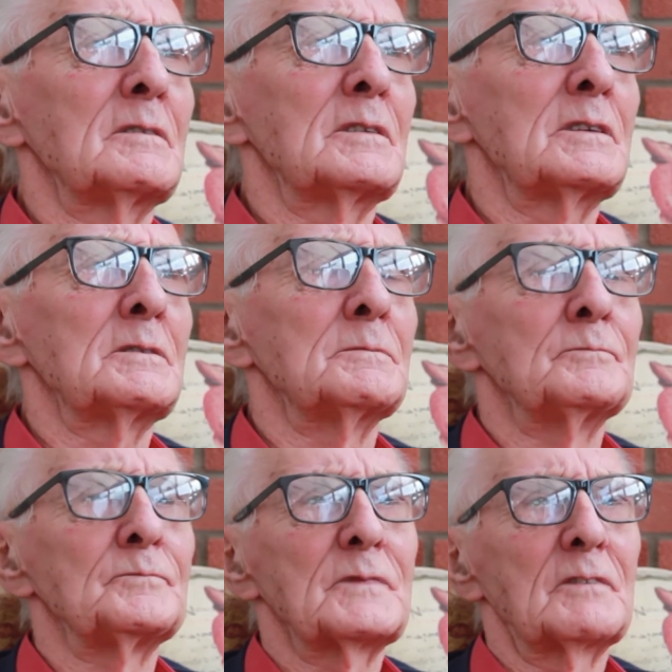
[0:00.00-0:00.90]
the
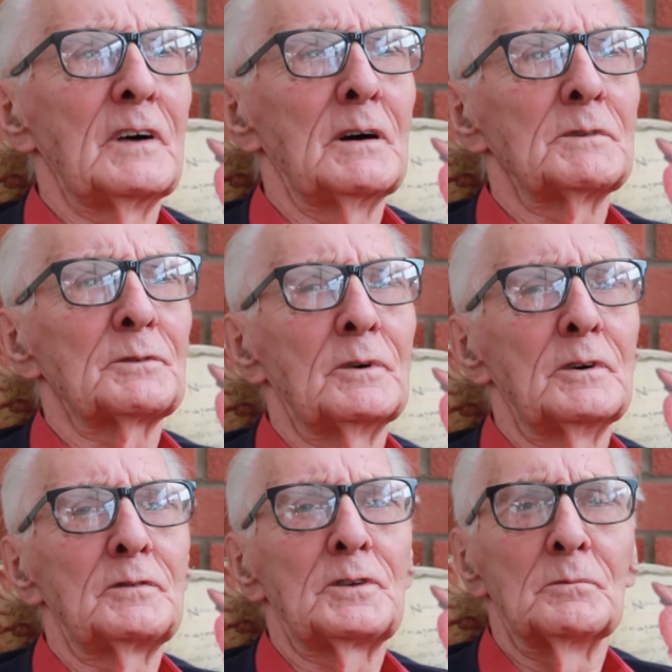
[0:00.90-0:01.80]
farmer's
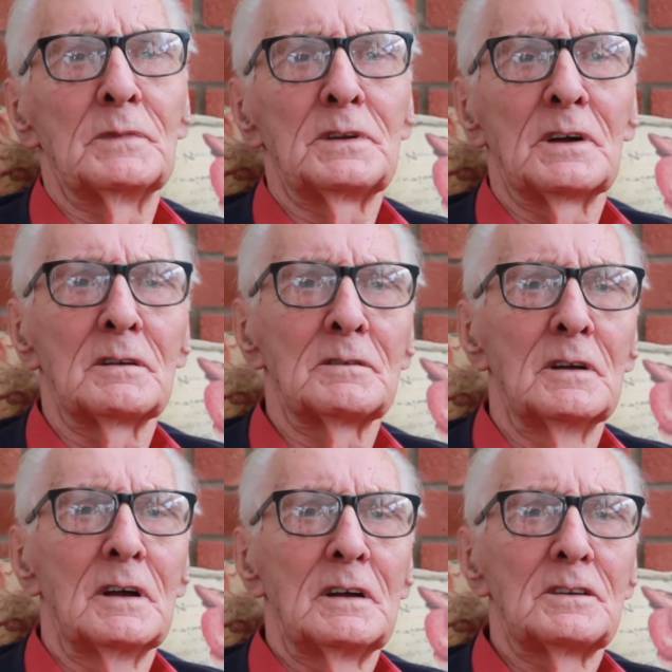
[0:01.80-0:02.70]
wife took me down
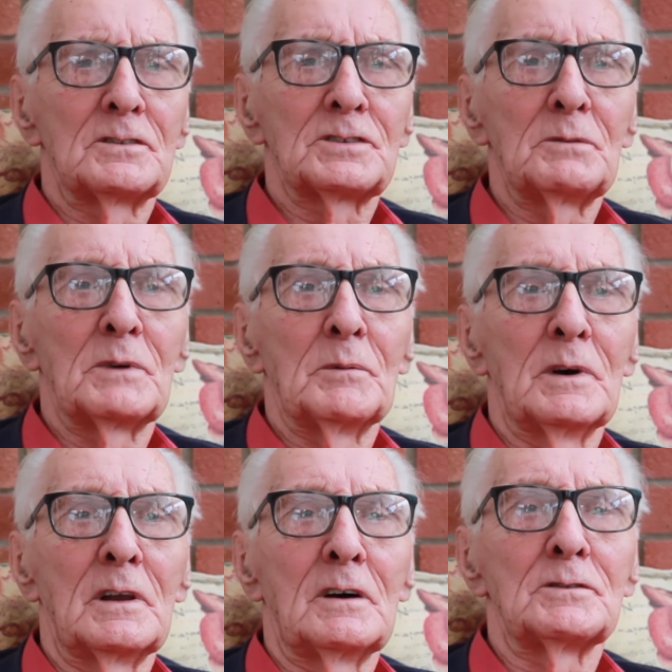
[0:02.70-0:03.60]
to see where my